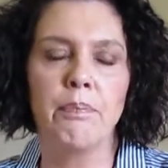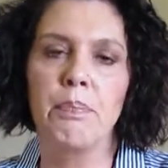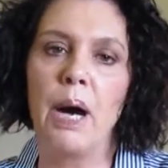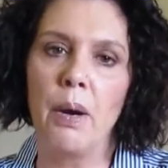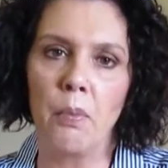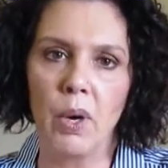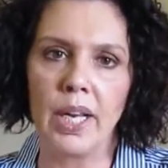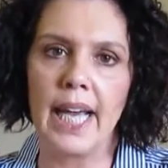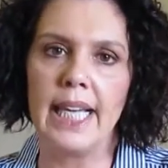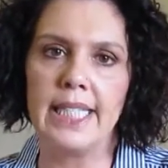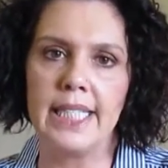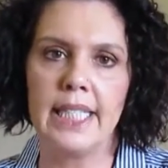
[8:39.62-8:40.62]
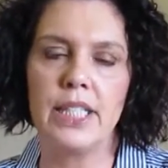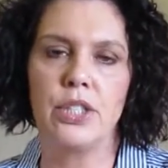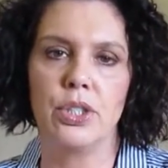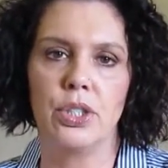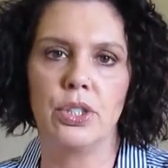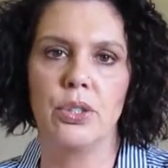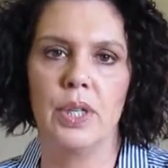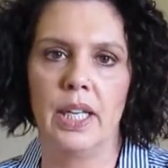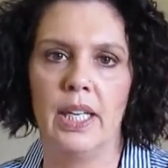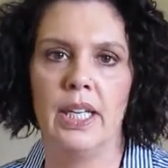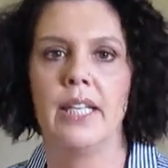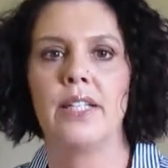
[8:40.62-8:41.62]
But what I did do
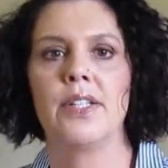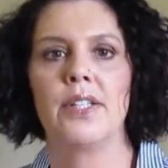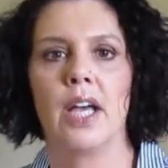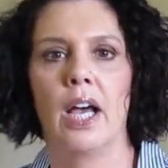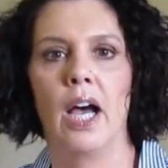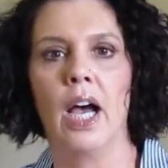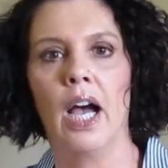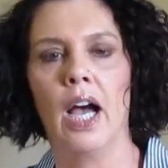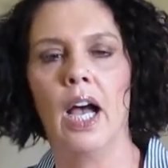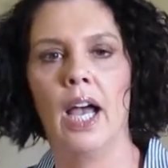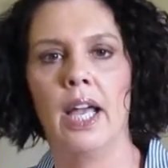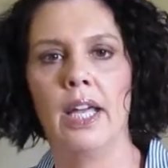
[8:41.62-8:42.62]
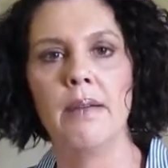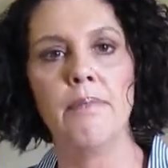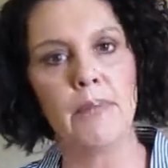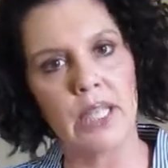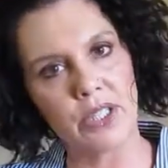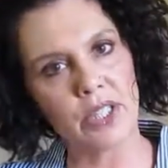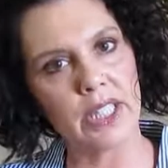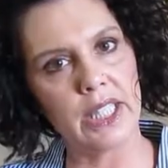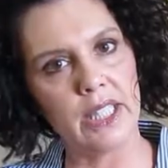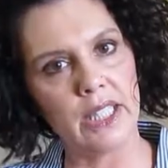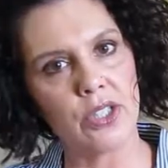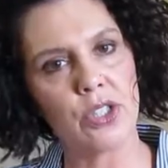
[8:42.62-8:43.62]
is I
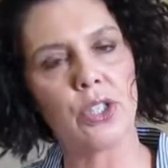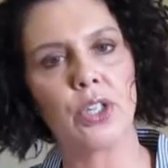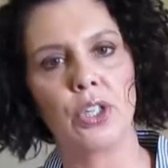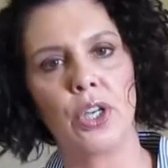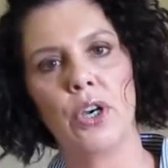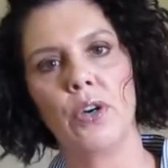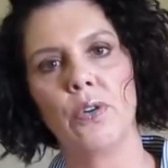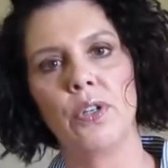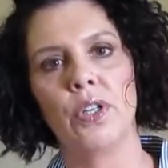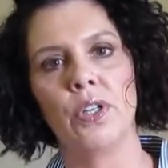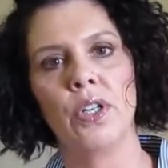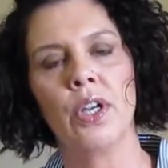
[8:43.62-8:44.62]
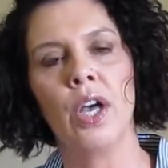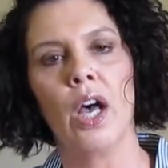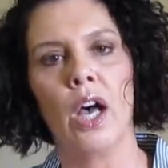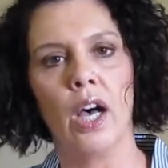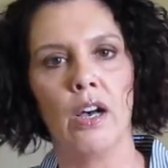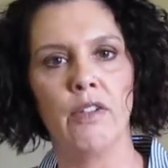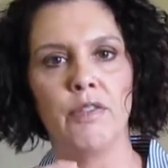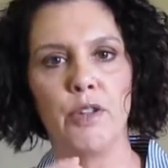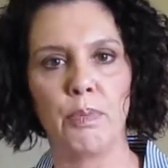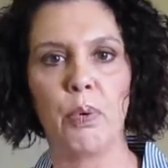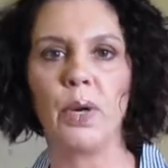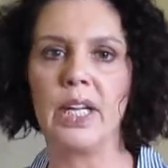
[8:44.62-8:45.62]
mentally took a note of
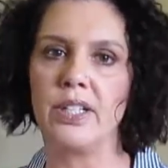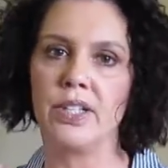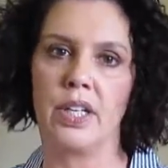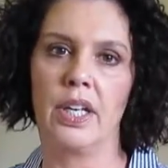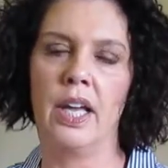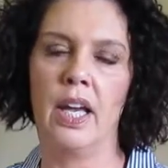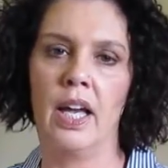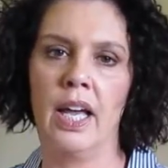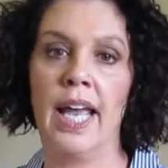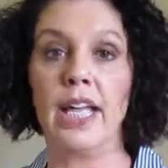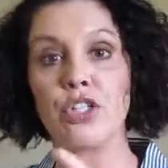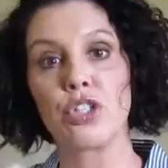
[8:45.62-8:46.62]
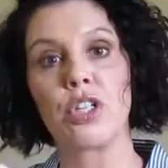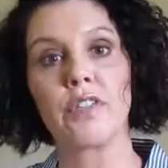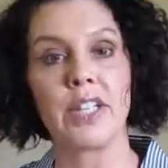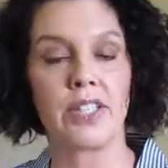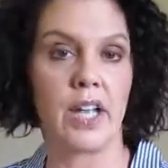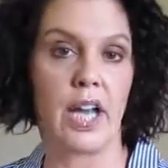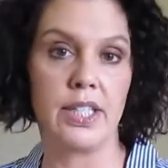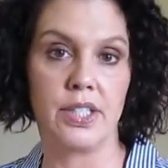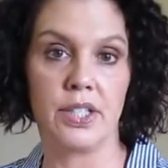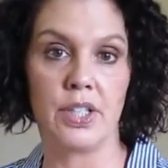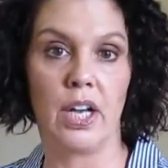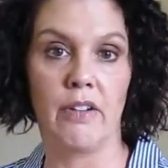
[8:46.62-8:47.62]
the points and serving
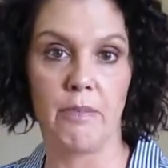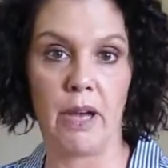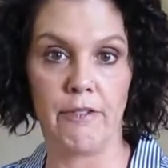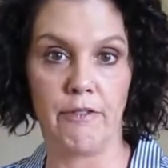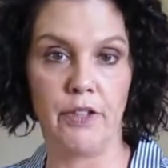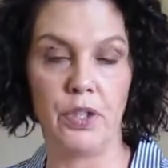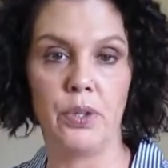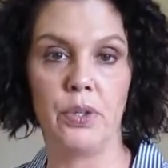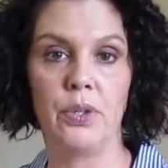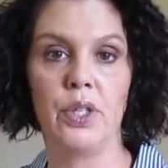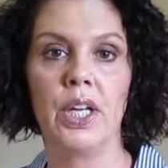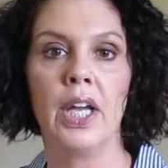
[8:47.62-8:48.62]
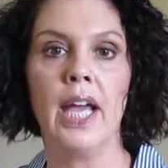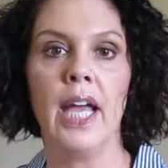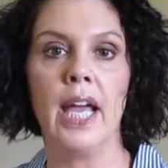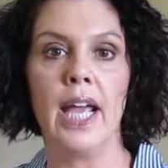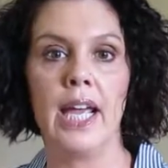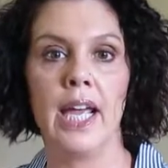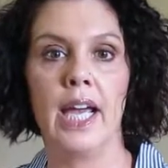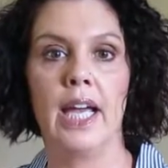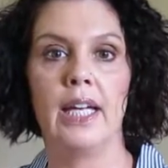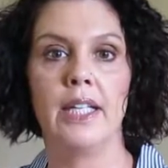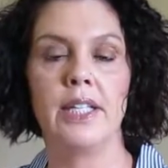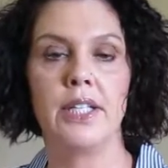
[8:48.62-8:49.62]
sizes of my food,
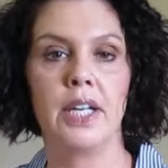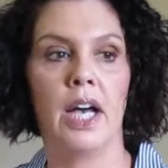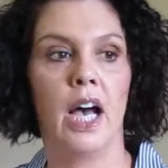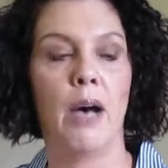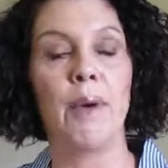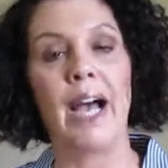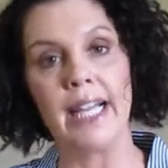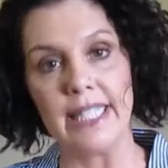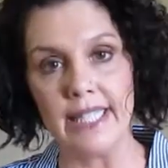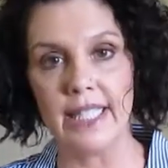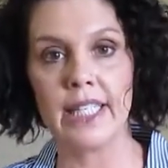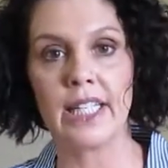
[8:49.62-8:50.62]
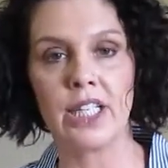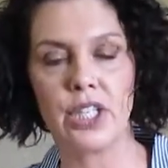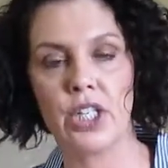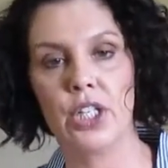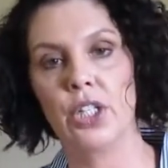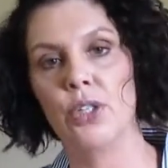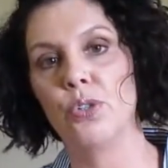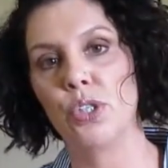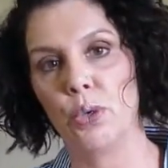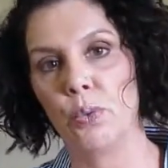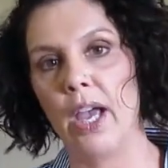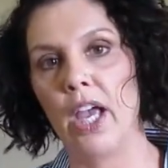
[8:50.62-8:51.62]
and I did continue
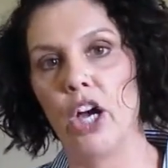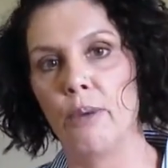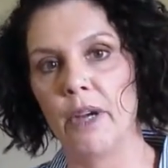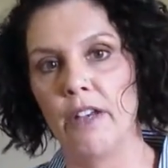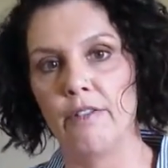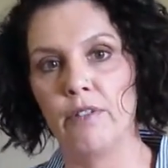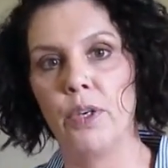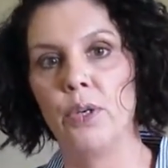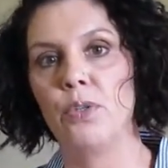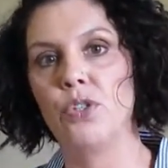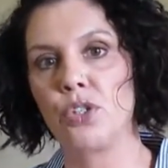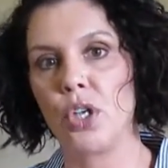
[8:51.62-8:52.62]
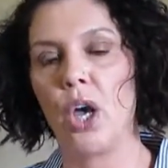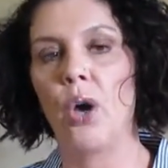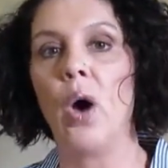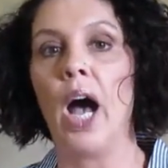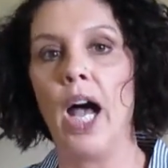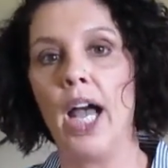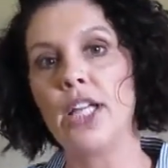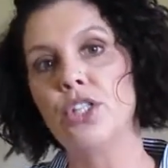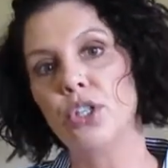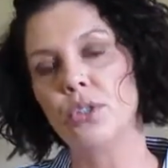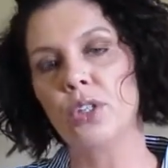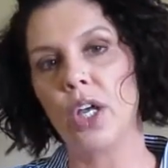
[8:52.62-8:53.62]
to weigh all my food. So I
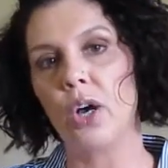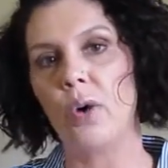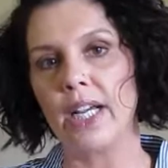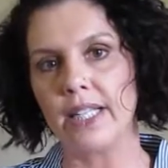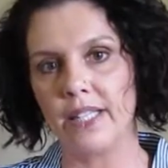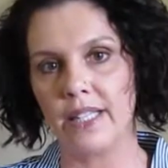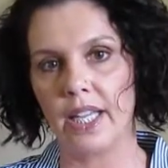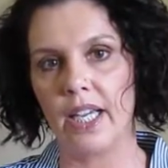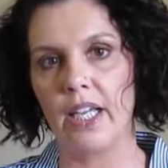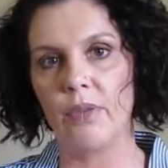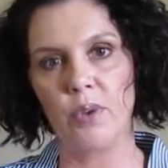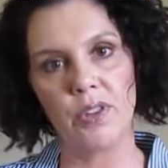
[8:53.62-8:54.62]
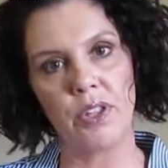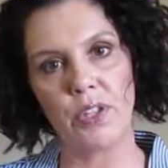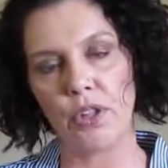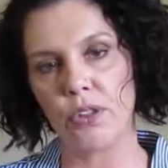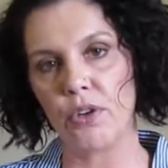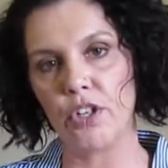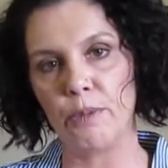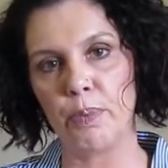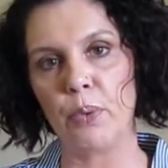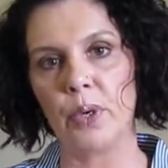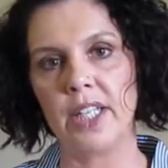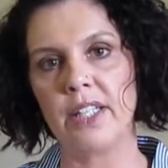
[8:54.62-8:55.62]
do know I stayed within the 30
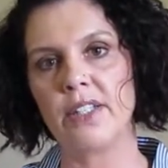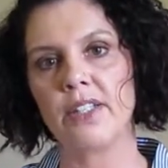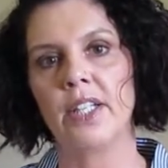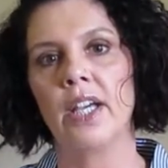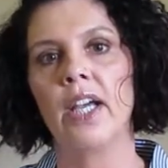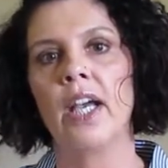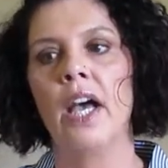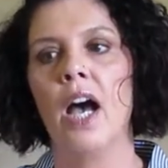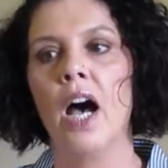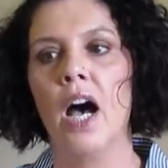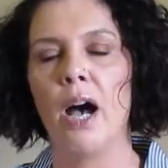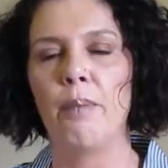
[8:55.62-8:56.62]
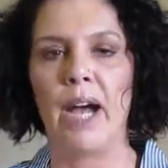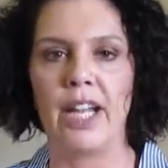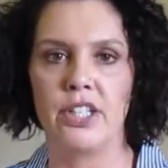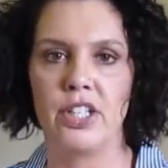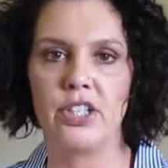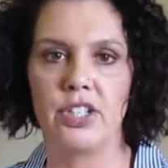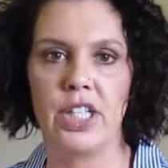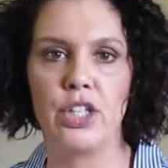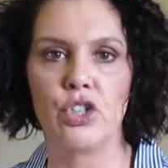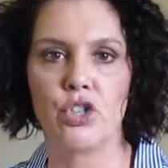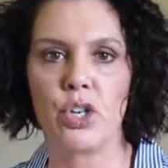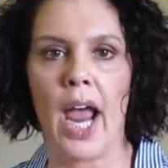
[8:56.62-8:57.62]
points. I just
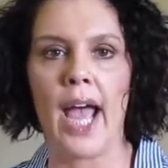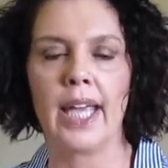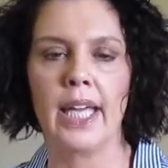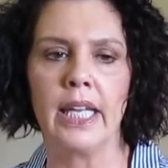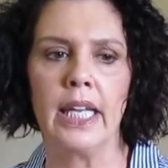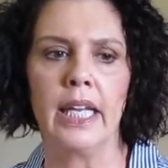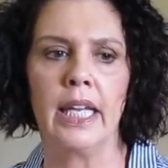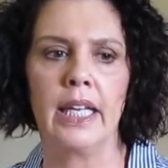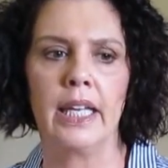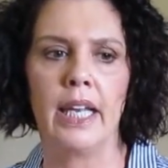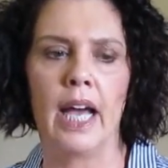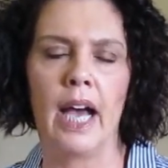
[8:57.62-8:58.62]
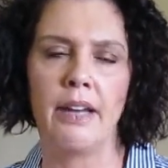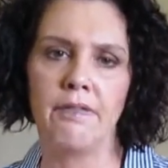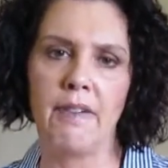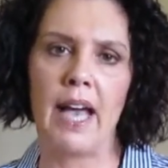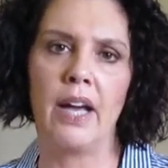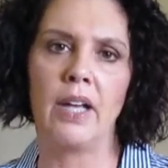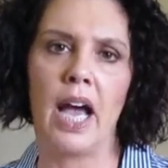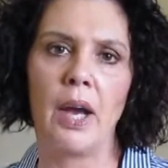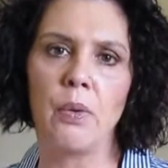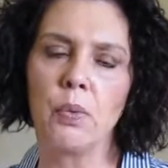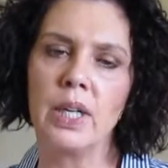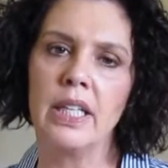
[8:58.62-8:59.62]
didn't track it, and
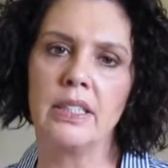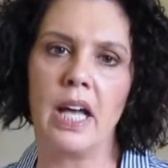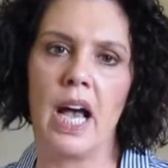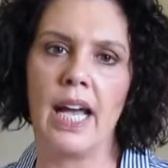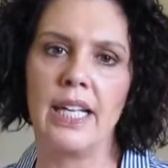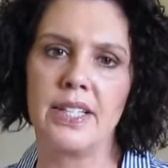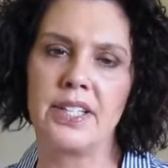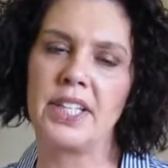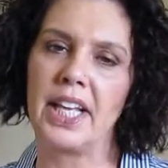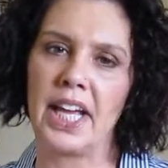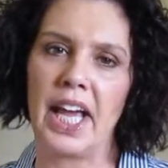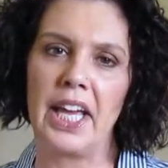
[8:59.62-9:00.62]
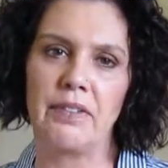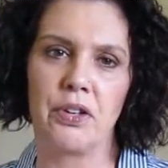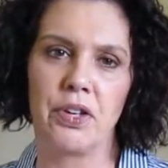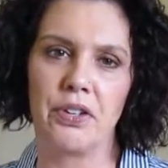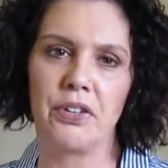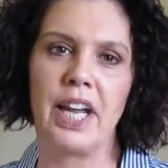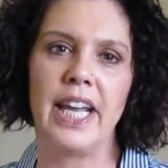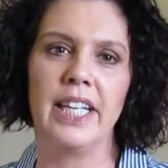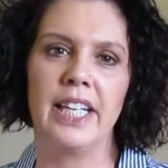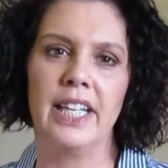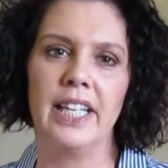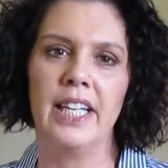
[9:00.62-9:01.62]
I realized that I have
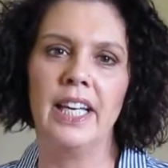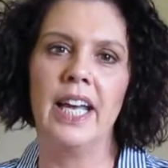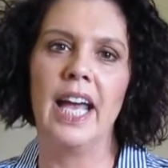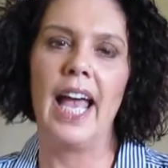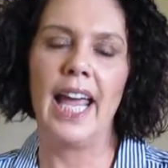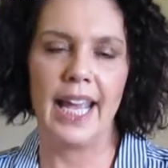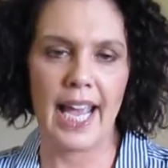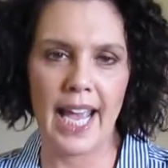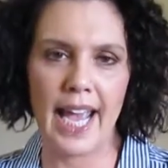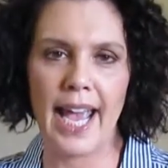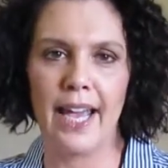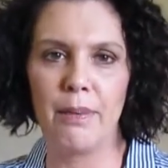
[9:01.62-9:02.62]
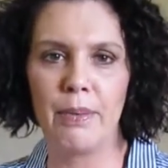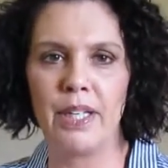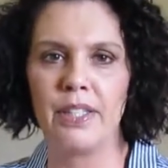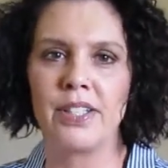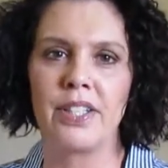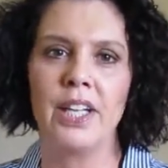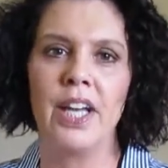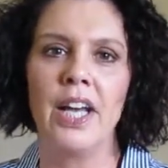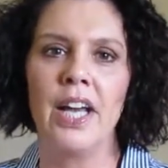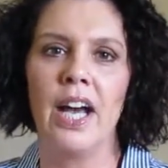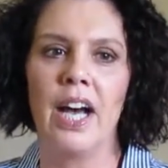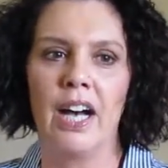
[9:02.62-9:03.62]
created a habit
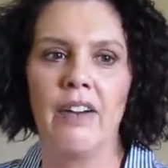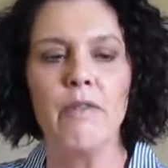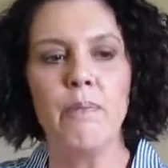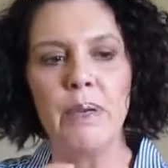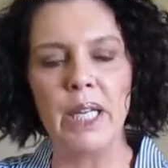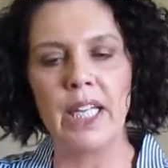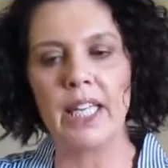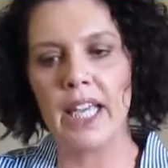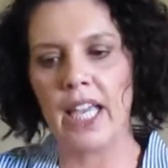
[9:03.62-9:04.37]
of being